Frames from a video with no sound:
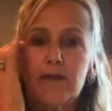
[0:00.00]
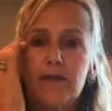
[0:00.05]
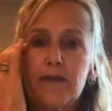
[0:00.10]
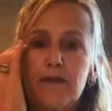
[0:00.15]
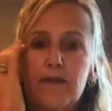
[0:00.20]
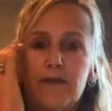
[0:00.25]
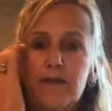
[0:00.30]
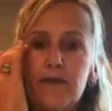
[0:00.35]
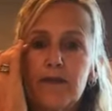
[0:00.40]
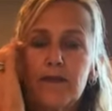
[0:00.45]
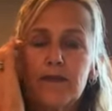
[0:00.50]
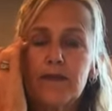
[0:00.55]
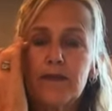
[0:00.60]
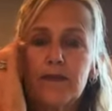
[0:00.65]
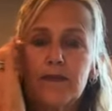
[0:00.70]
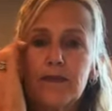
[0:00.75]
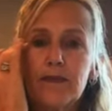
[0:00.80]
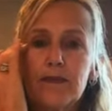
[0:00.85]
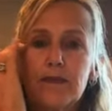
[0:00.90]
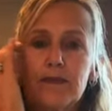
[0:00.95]

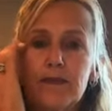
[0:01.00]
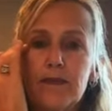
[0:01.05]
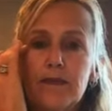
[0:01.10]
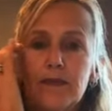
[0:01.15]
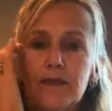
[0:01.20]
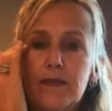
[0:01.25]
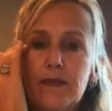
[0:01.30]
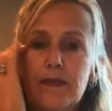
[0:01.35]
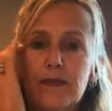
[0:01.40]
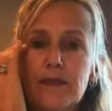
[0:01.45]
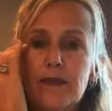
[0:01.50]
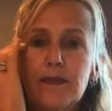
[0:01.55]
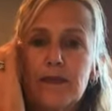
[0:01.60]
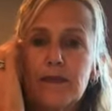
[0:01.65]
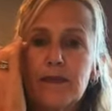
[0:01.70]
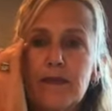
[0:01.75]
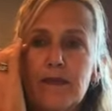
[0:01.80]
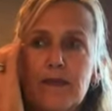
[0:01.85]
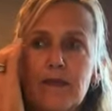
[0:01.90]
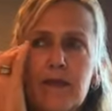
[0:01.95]
Nobody speaks.